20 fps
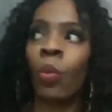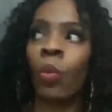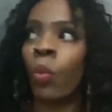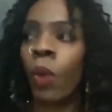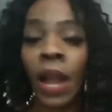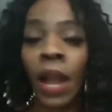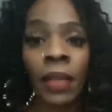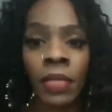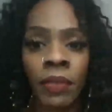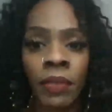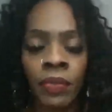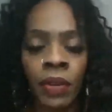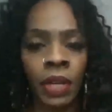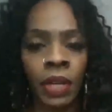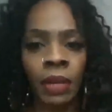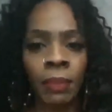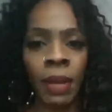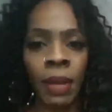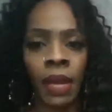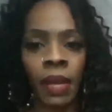Why the
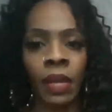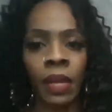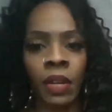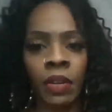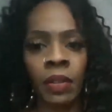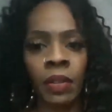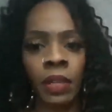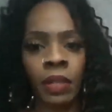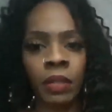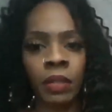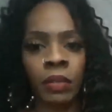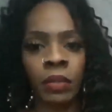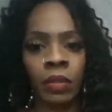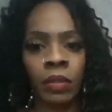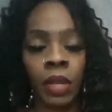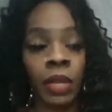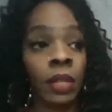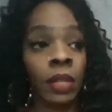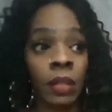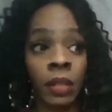fuck am I here then?
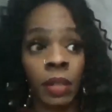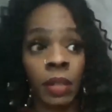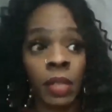And